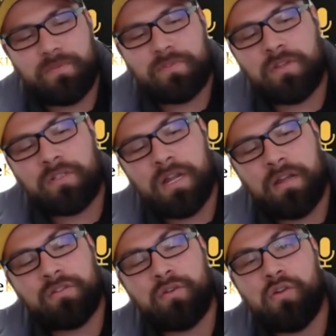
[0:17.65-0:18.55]
So today I'm
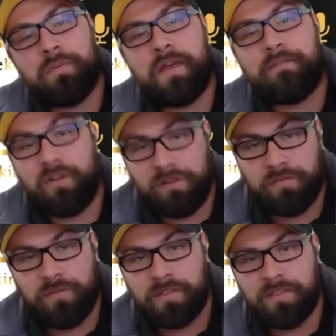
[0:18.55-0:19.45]
going to talk about financial
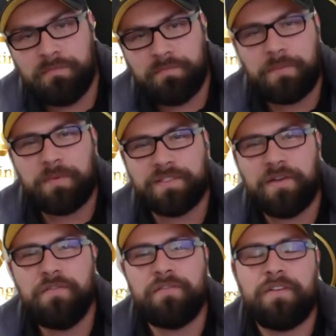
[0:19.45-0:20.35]
advisor, me
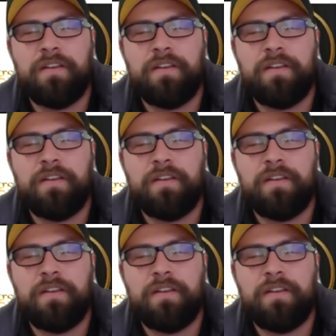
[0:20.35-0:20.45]
myself,